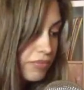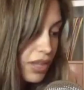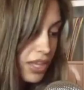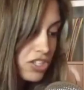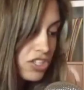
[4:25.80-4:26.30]

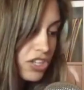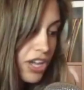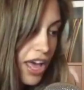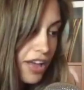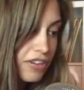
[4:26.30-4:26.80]
It should
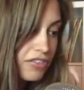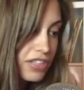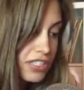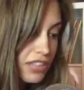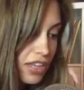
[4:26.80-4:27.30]

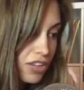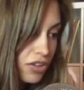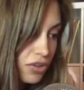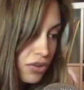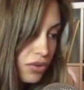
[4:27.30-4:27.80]
have sent
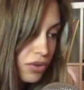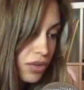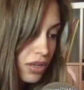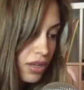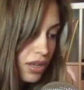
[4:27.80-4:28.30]

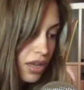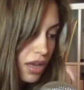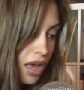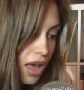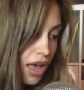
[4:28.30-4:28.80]
you
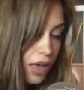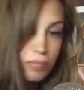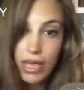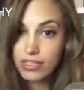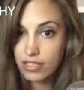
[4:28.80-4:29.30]
a
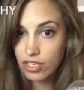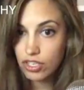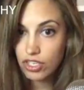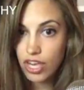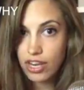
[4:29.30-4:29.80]

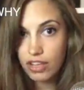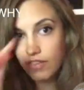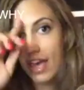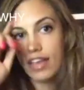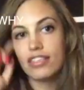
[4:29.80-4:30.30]
message, and if
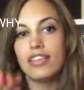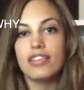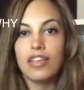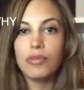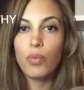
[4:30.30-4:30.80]
it
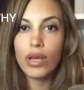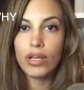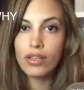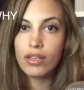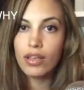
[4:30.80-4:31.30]
hasn't, it
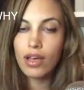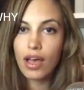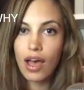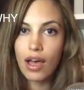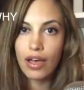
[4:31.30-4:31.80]

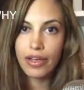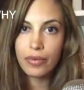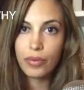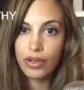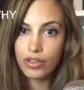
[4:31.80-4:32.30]

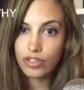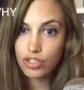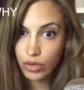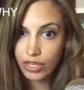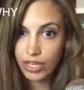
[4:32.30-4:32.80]
will
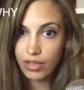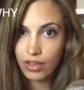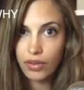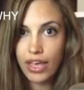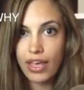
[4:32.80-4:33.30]
shortly,
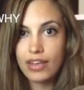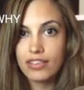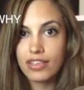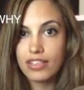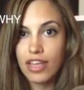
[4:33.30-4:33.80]
okay? And
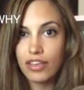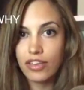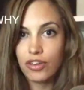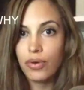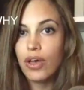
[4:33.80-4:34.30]
it's going to tell
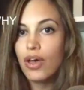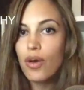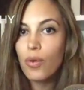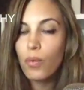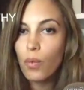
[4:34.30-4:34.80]
you
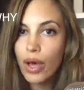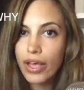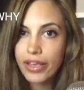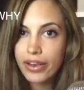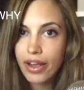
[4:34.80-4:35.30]

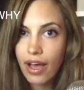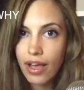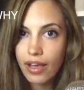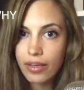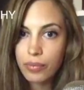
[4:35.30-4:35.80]

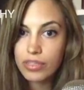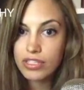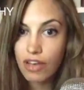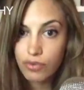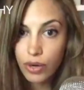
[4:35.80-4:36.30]
what
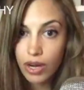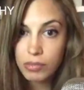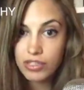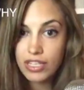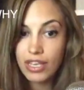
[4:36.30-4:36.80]
software I'm
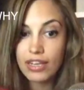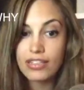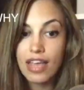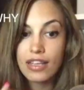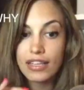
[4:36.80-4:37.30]
using and
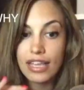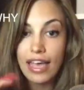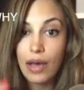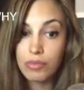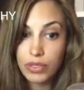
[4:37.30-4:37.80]
exactly like
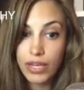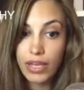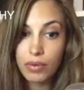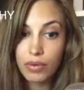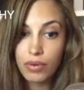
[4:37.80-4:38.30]
how I'm doing
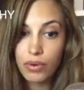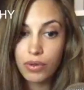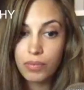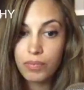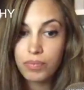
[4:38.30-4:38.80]
it. Cool?